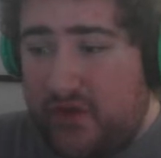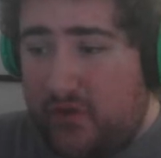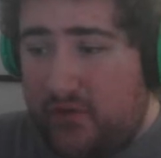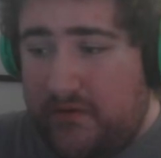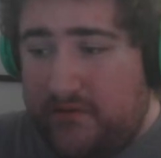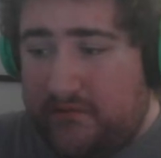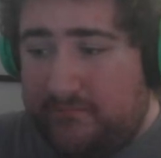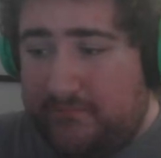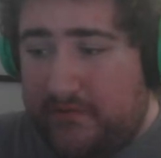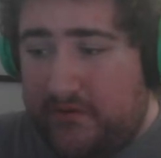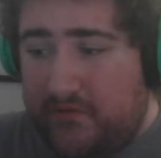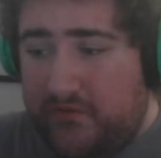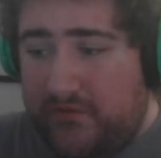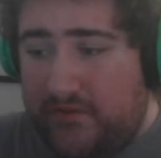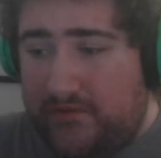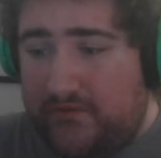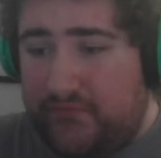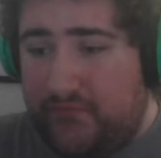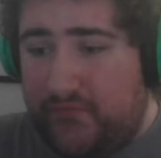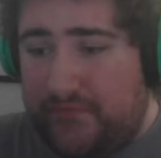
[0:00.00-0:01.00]

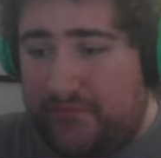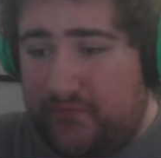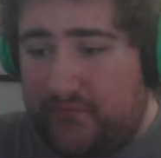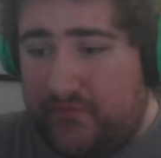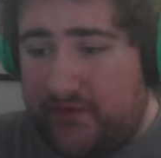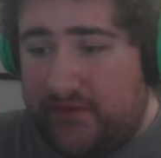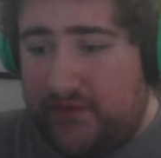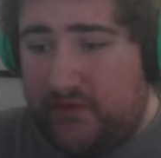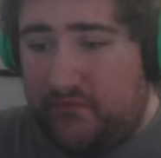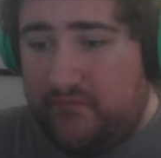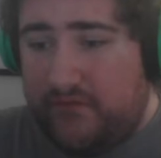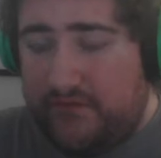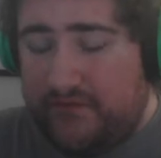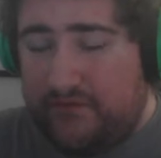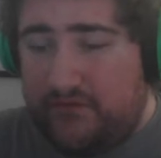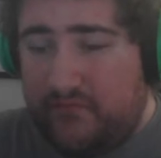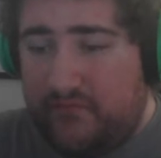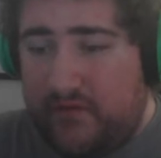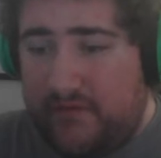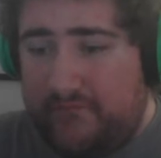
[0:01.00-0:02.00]
experience with Arena
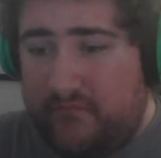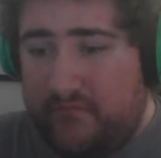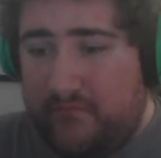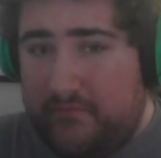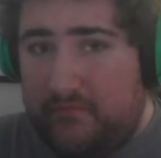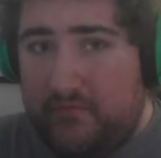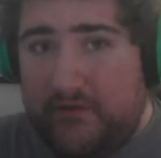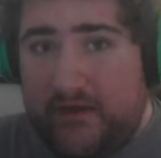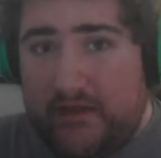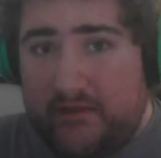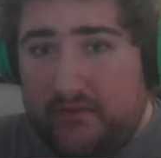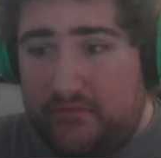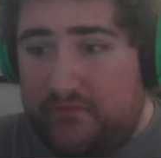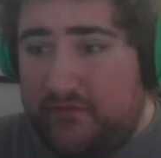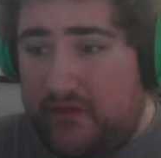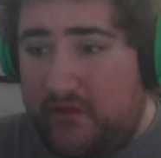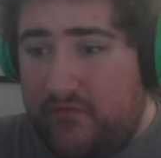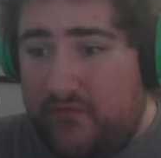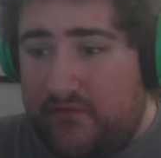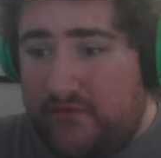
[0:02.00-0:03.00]
whatsoever, but what I do
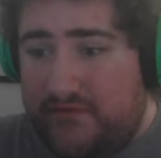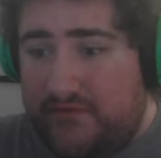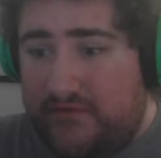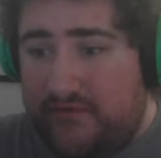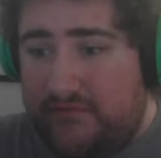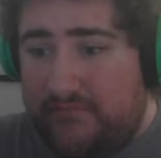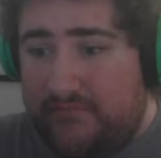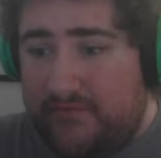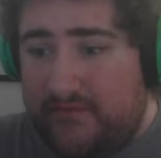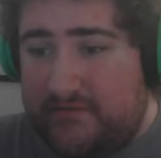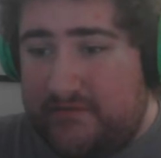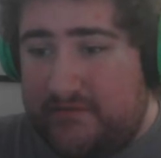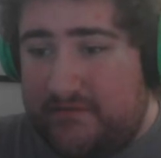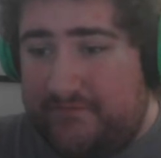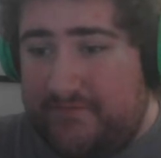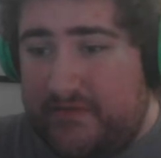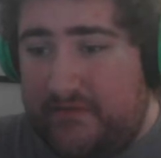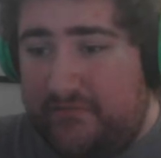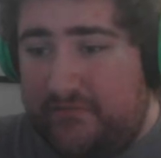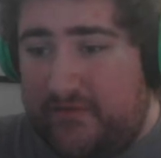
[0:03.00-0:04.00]
know is that the,
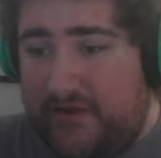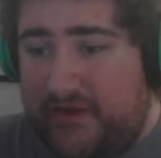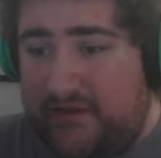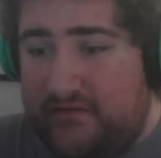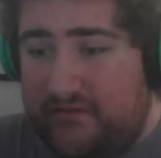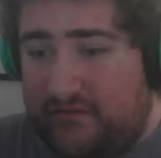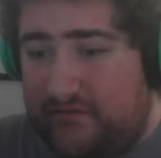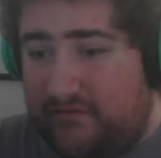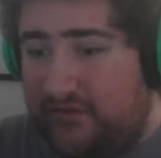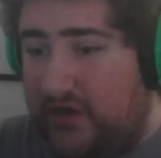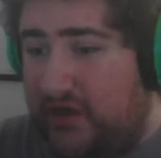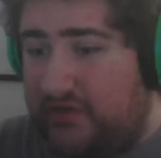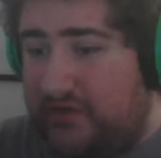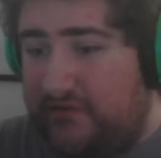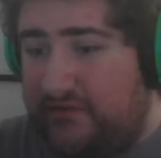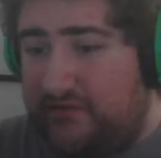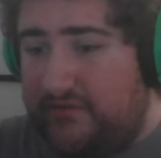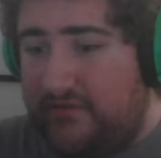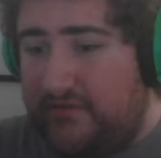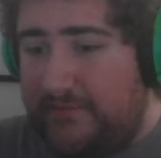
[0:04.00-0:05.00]
the, it fucking
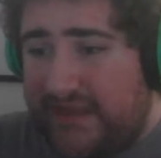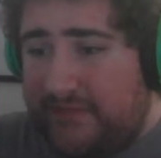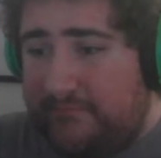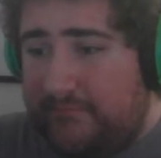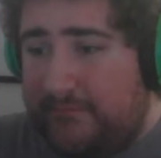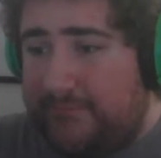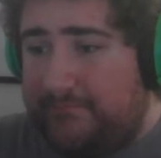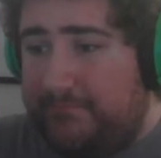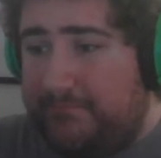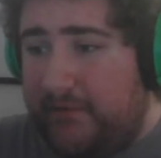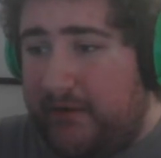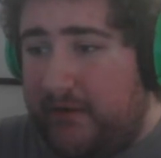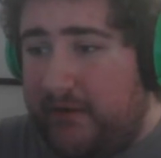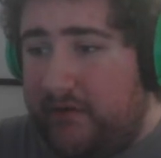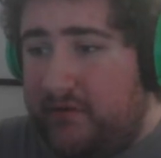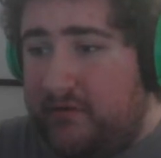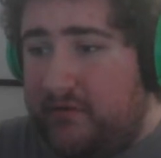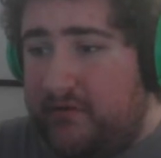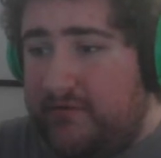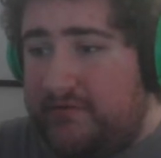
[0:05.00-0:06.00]
sucks. But
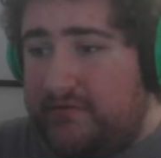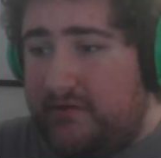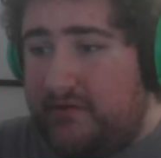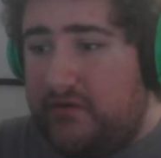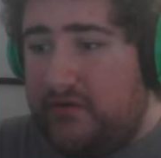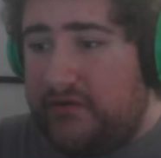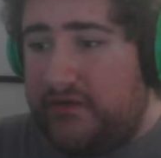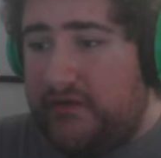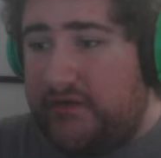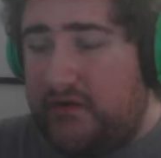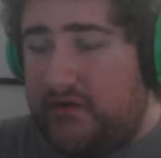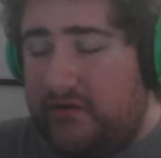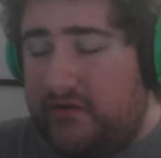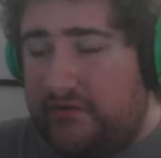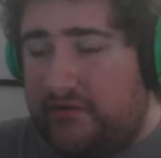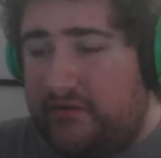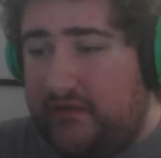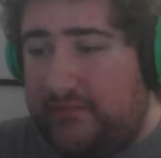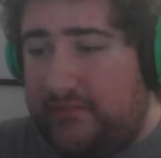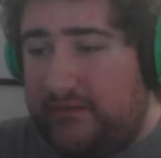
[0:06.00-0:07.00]
Byre is an okay
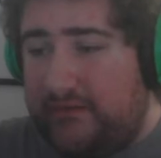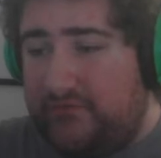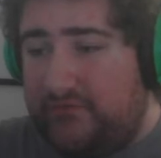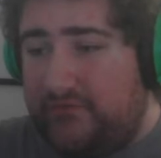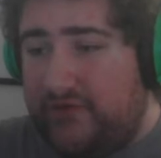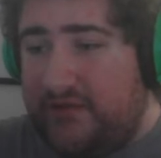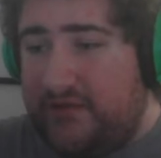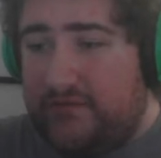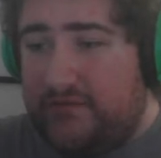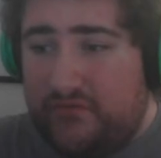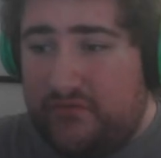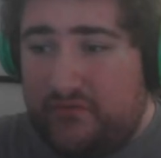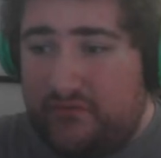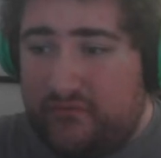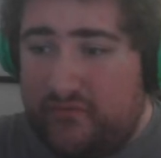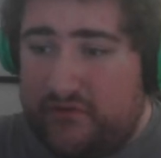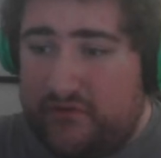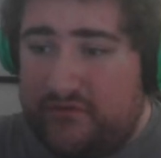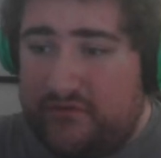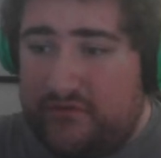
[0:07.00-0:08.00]
concept. I tried doing
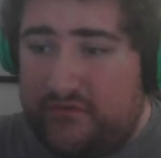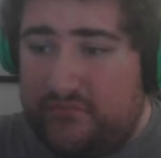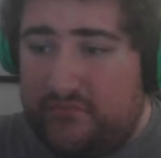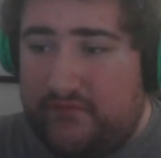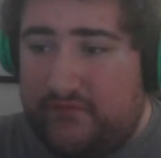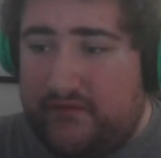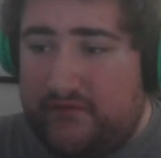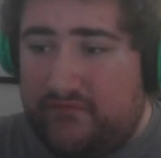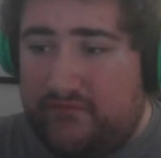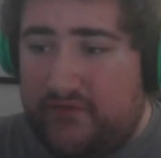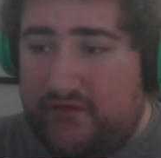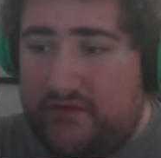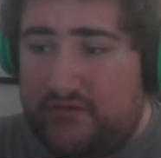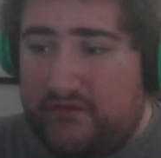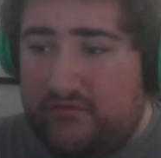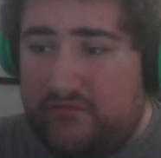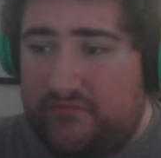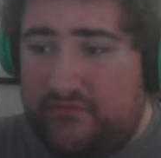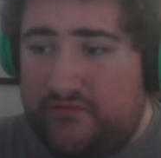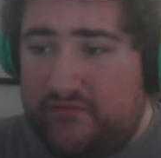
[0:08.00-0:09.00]
one of the I tried
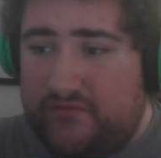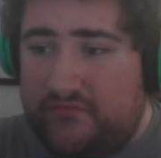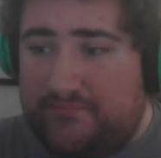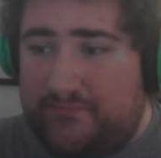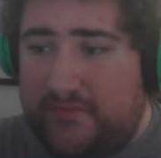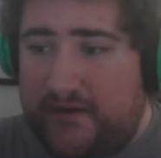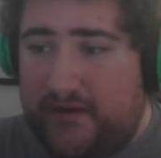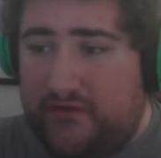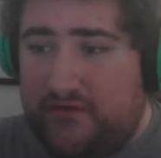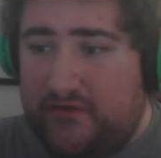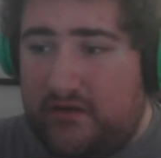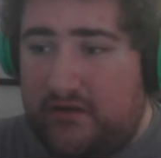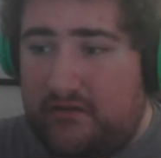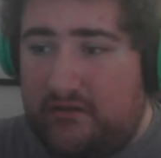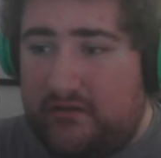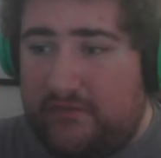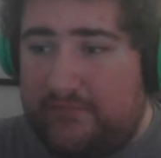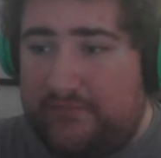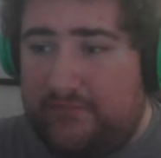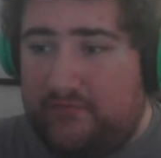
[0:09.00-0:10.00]
doing the Byre
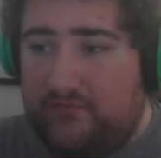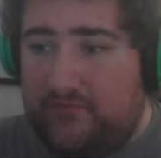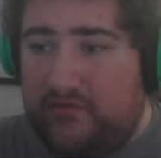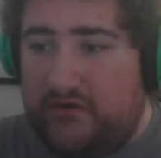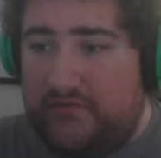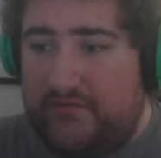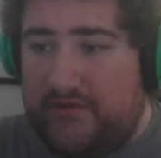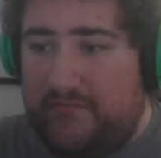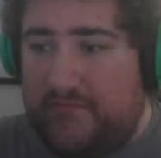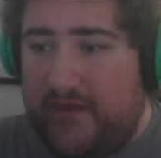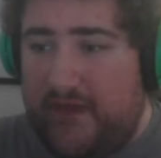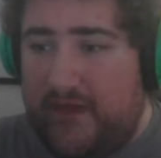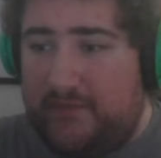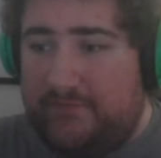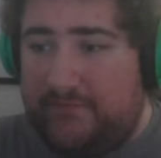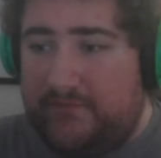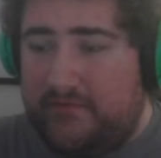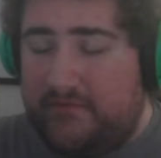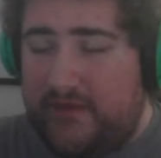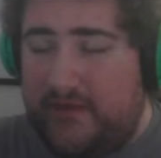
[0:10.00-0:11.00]
concept for one of my
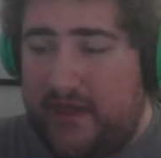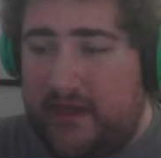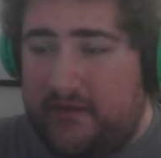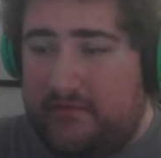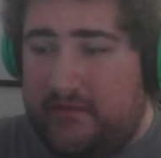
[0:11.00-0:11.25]
maps, Hackney